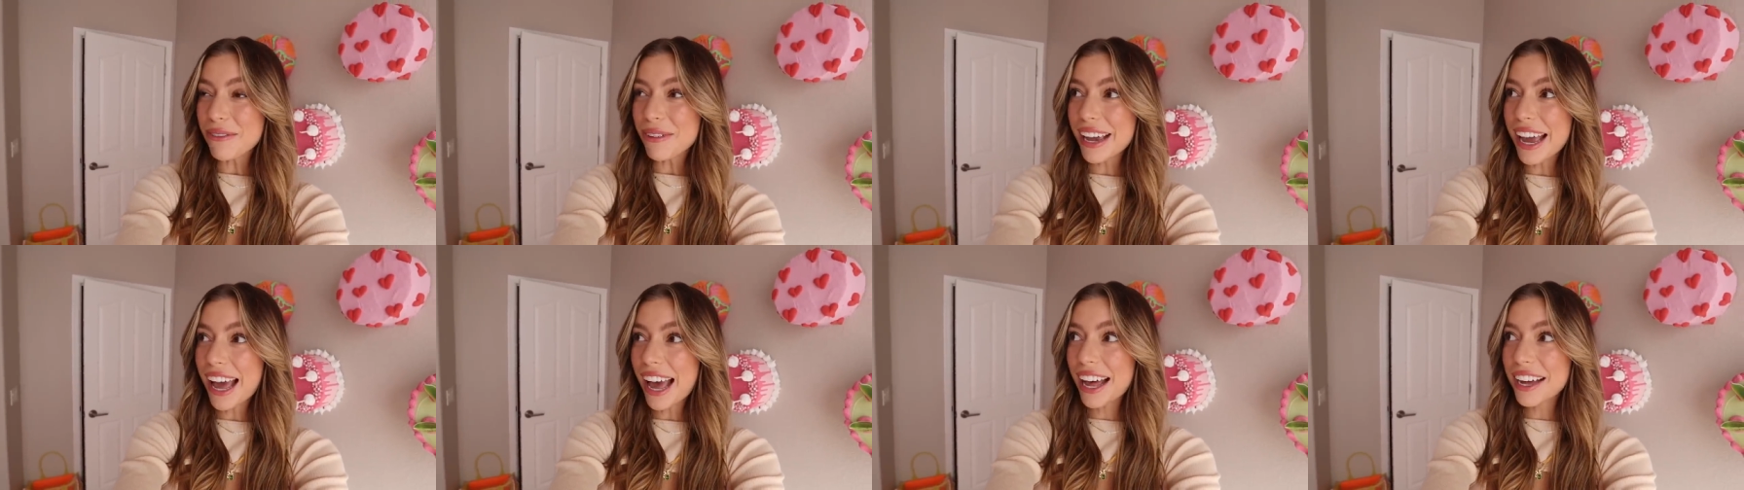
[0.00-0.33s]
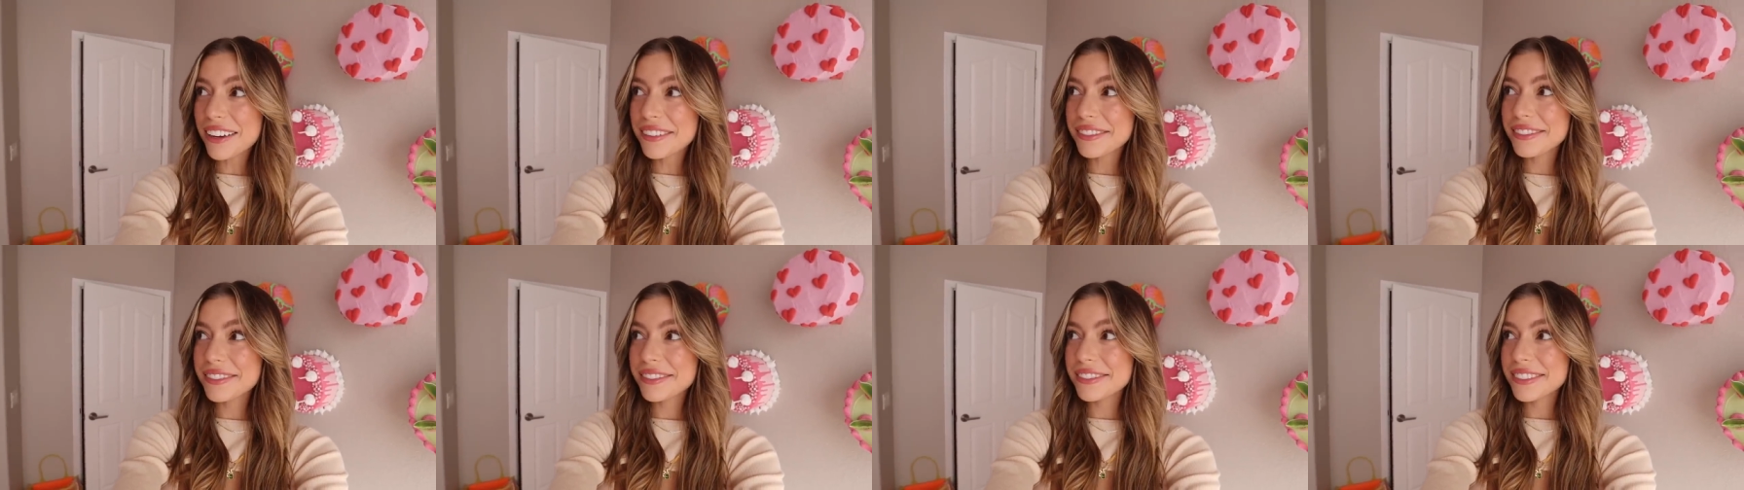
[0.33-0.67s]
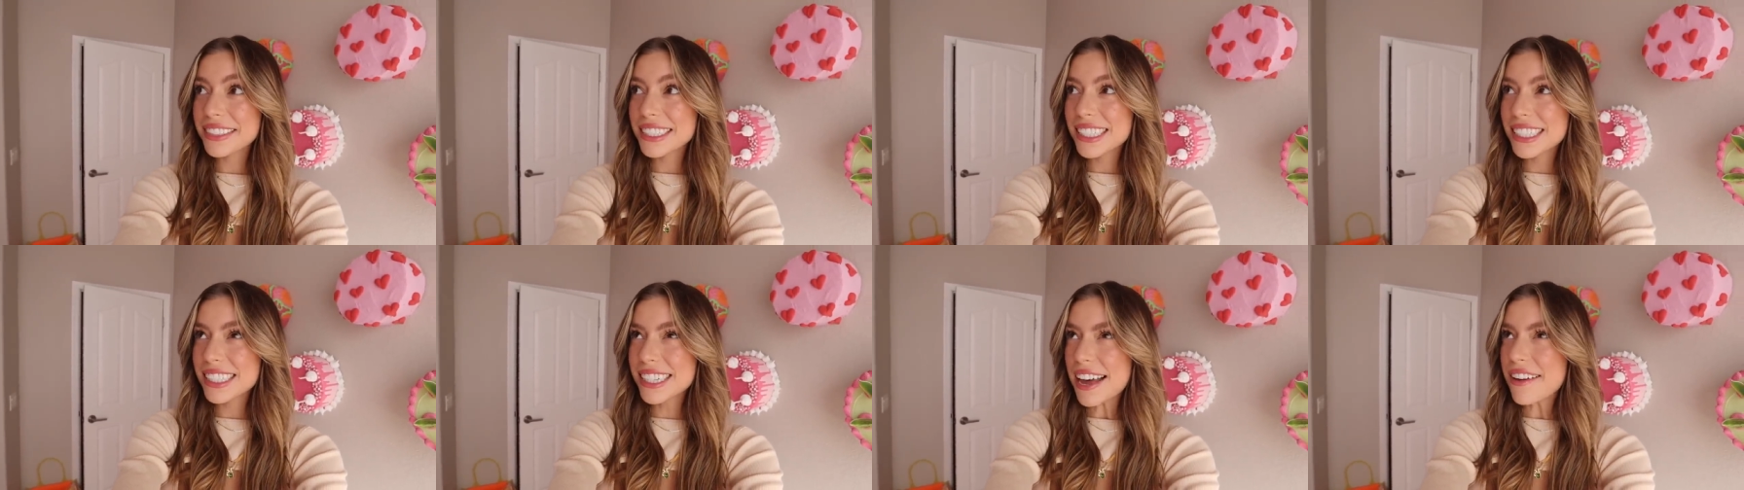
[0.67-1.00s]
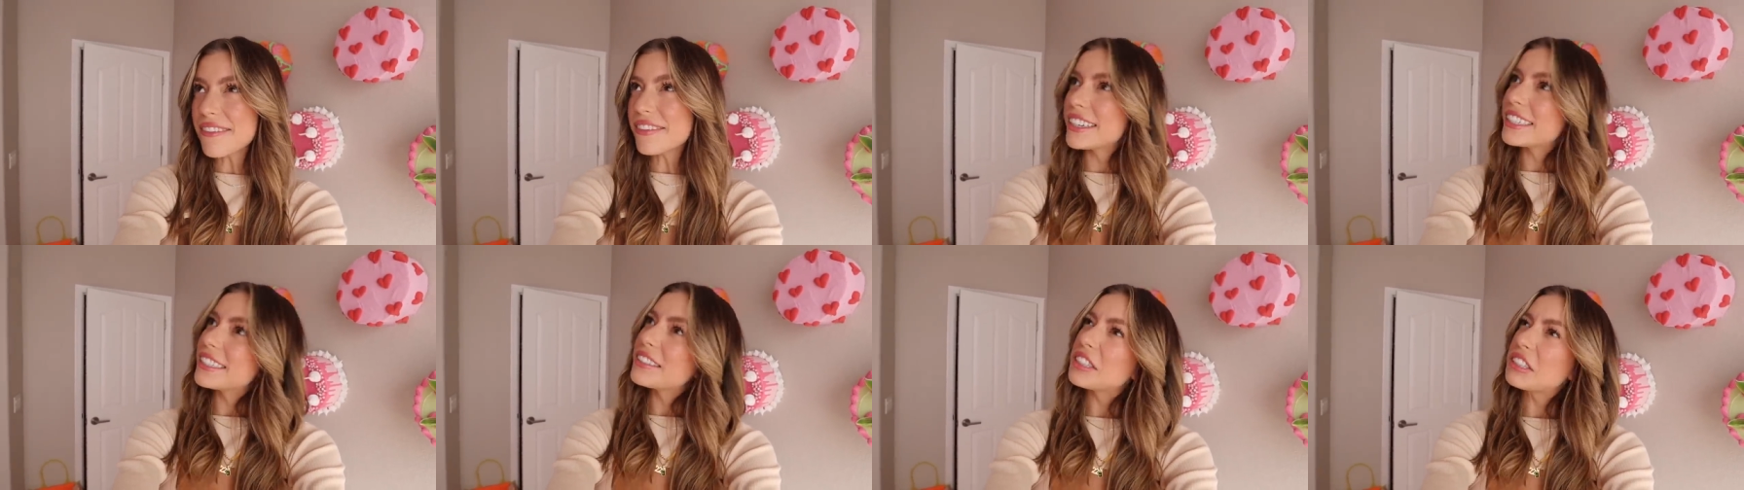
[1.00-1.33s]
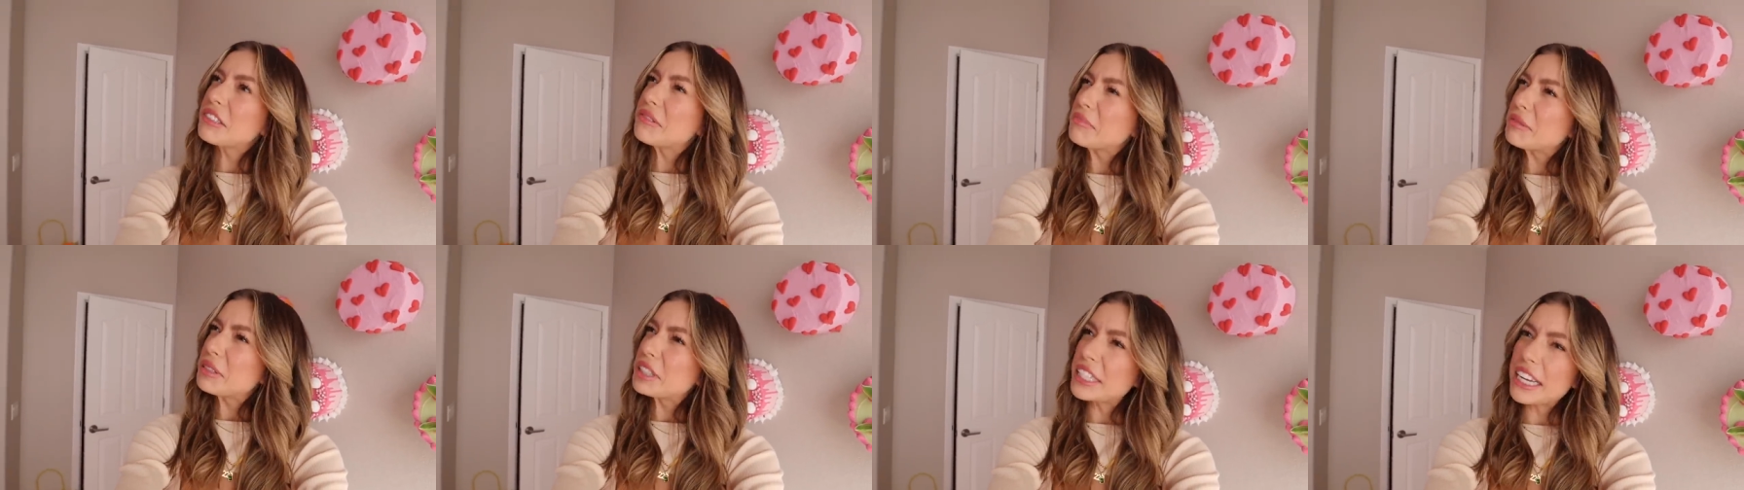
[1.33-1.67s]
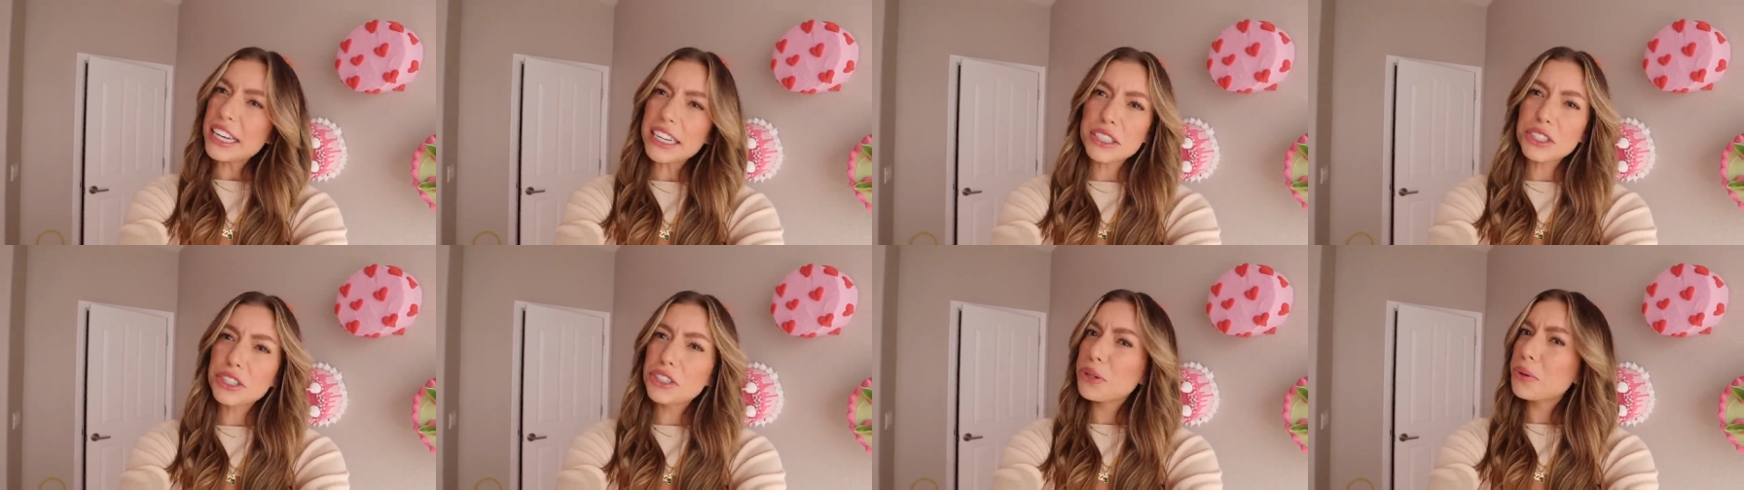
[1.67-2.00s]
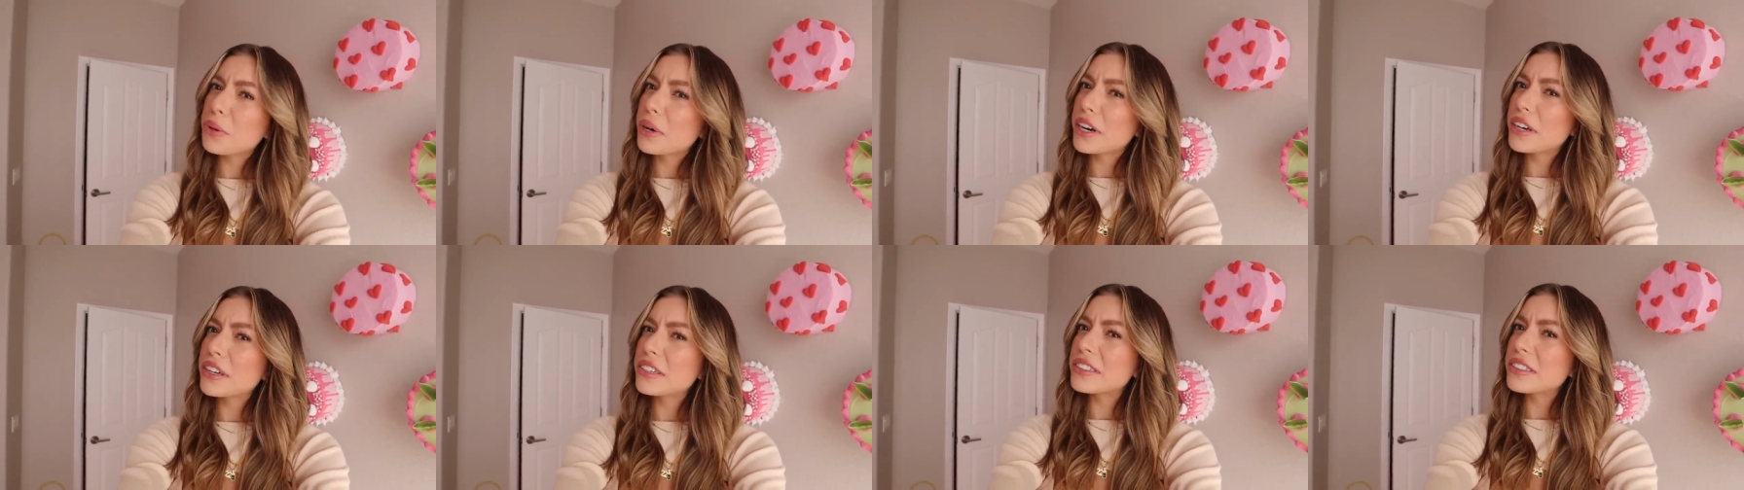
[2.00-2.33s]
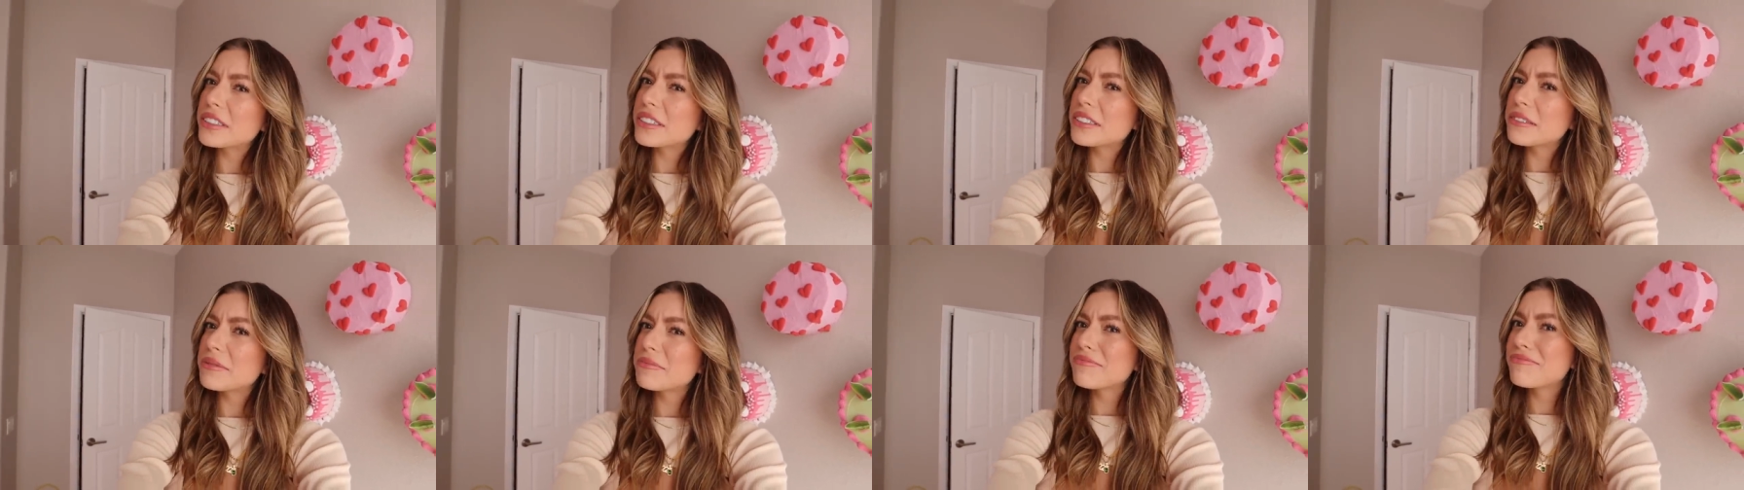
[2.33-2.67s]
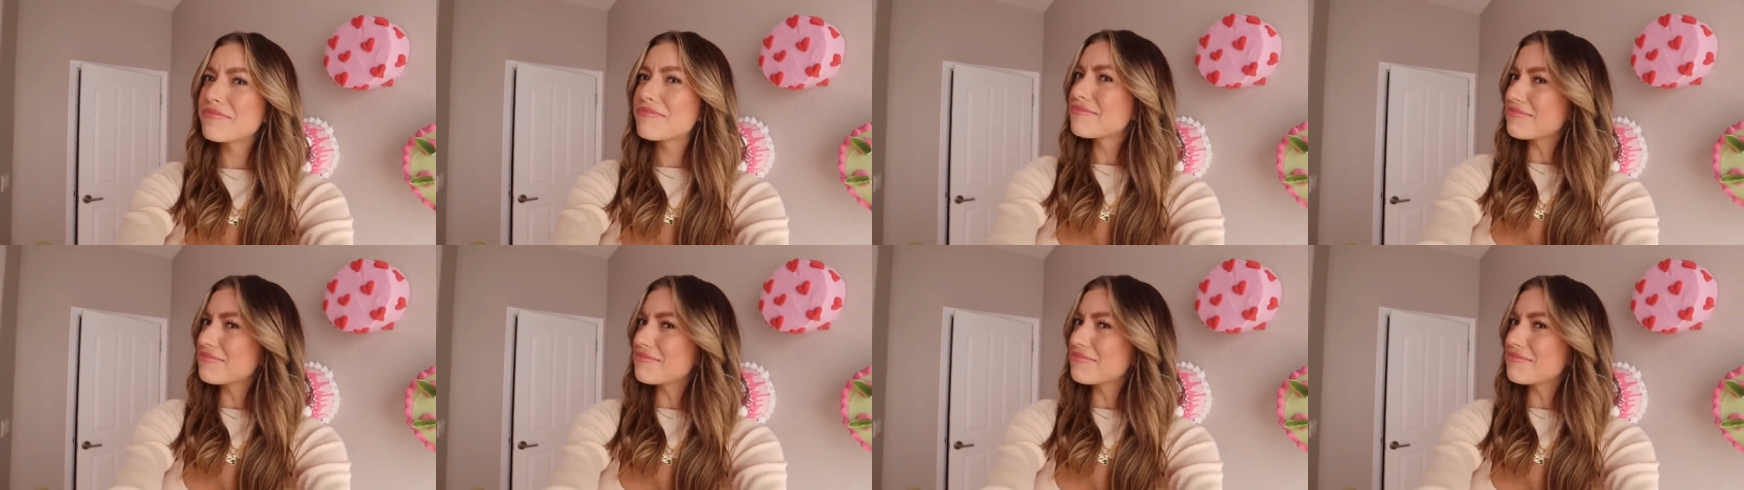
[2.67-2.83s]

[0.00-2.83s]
We have six tours.